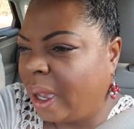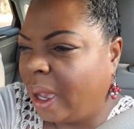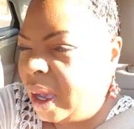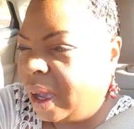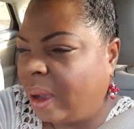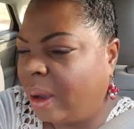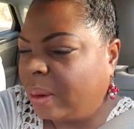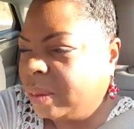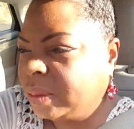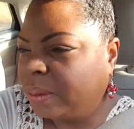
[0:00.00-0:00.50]

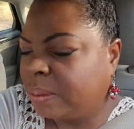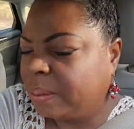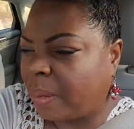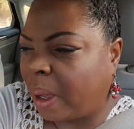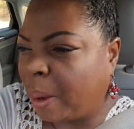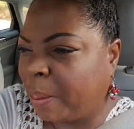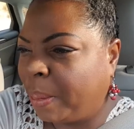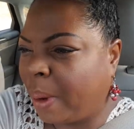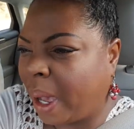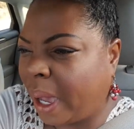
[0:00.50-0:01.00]
Um,
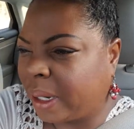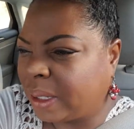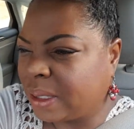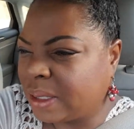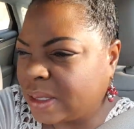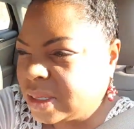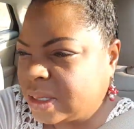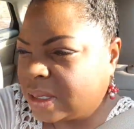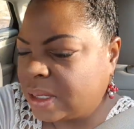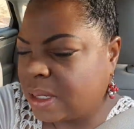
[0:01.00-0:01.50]
my body
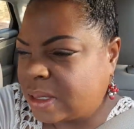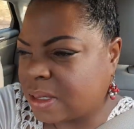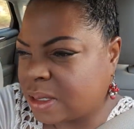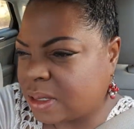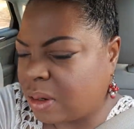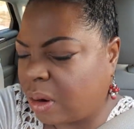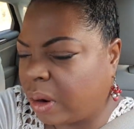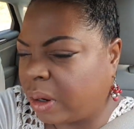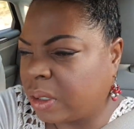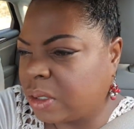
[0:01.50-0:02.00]
is, is
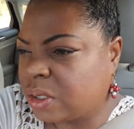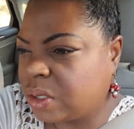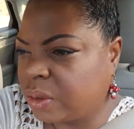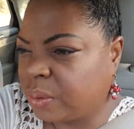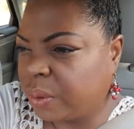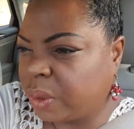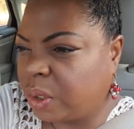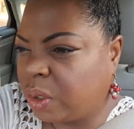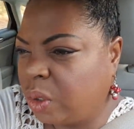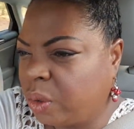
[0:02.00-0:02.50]
starting to
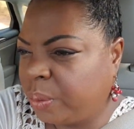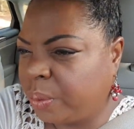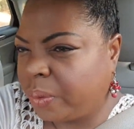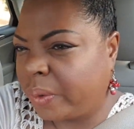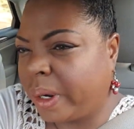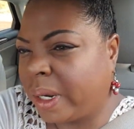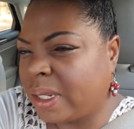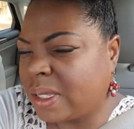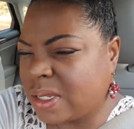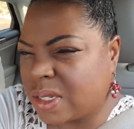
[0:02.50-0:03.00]

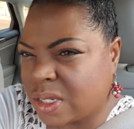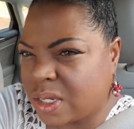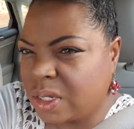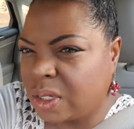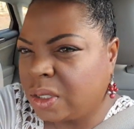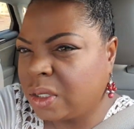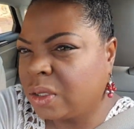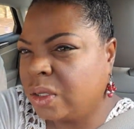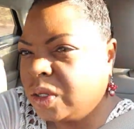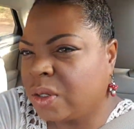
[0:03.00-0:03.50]
recuperate. It's
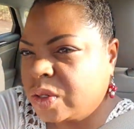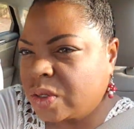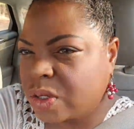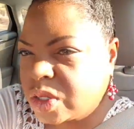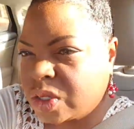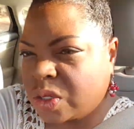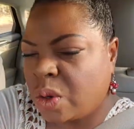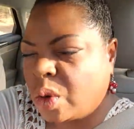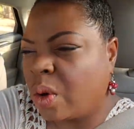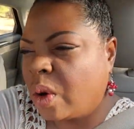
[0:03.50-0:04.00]
still a little
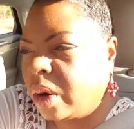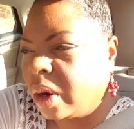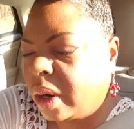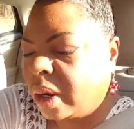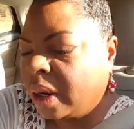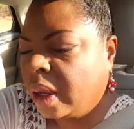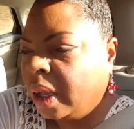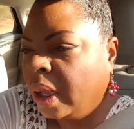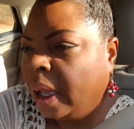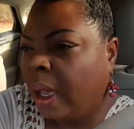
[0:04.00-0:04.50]
sore.